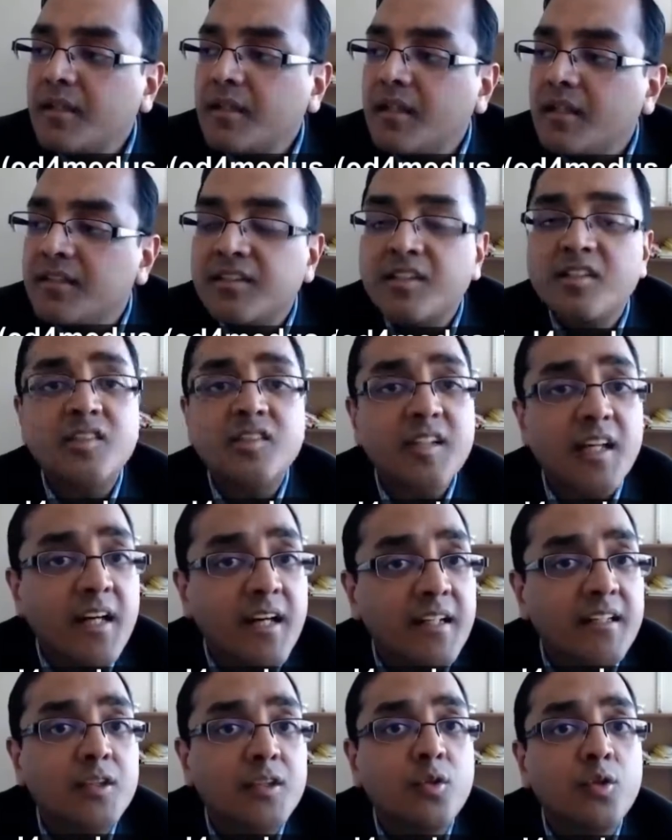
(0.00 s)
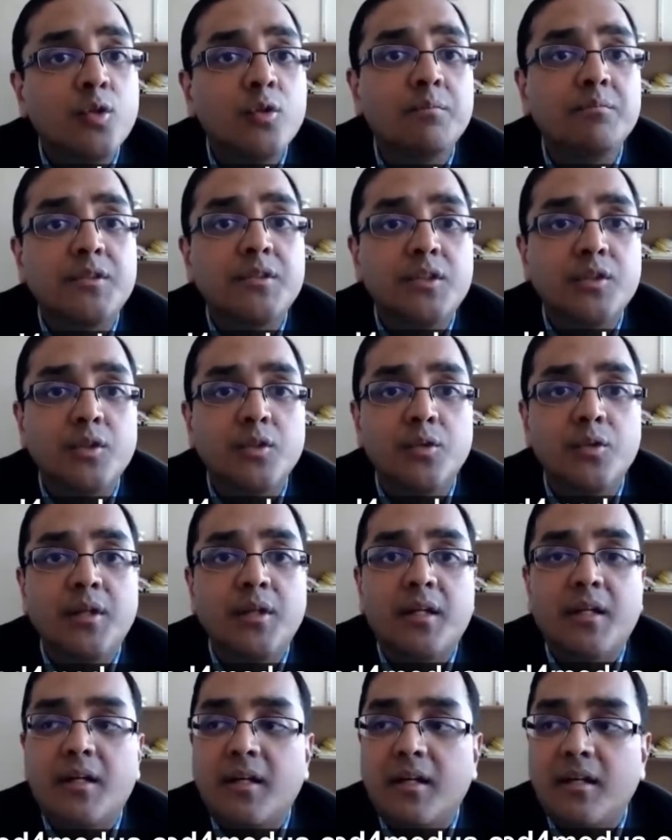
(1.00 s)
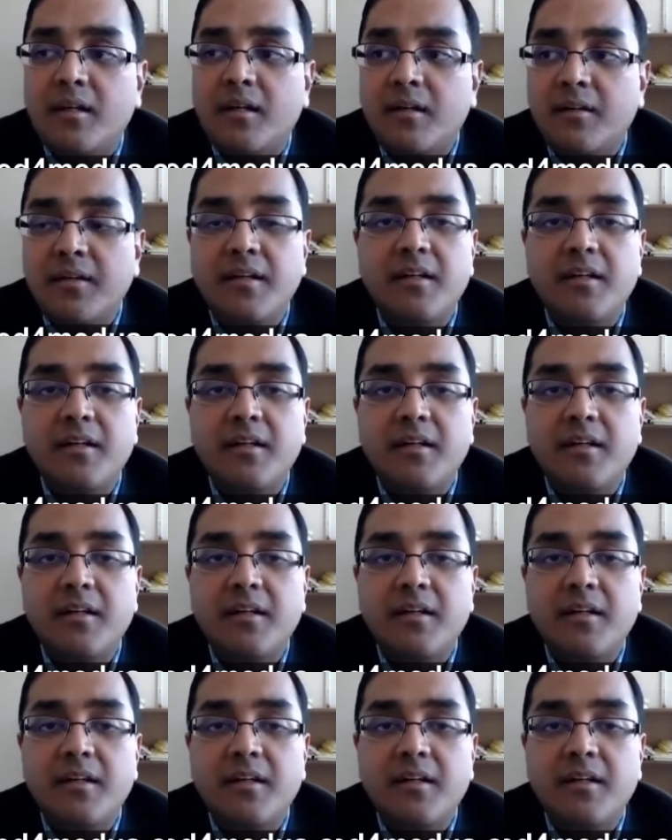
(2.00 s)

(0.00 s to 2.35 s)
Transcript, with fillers: decide whom to uh,